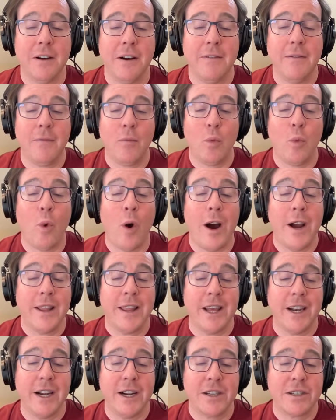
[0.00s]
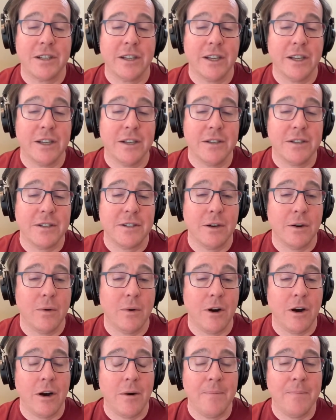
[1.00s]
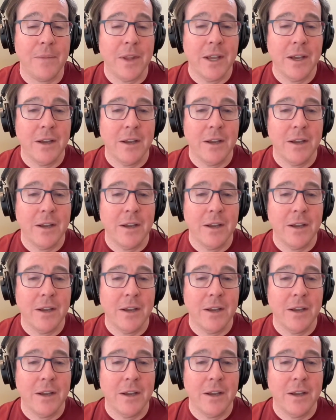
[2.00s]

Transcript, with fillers: of why that actually is so um,